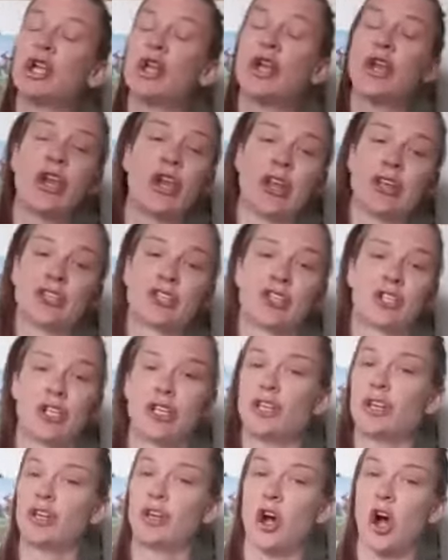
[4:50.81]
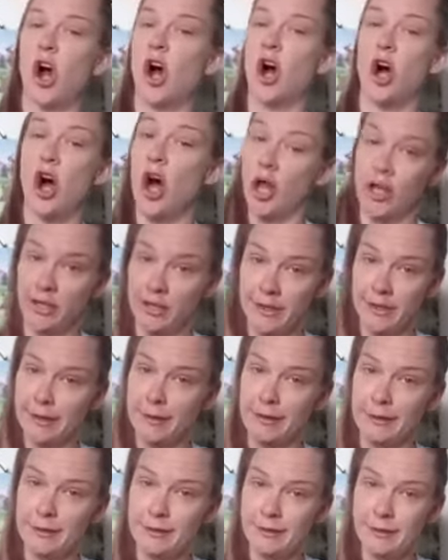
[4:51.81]
nesting
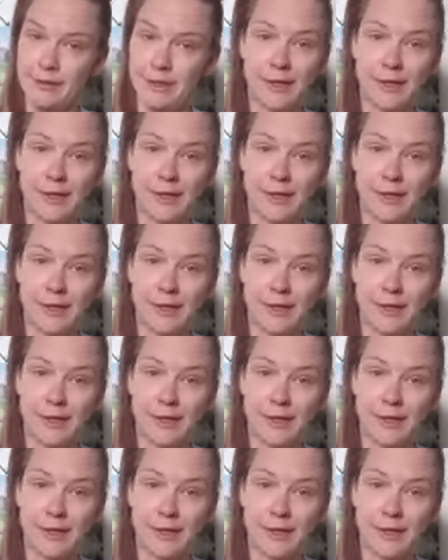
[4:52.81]
colonies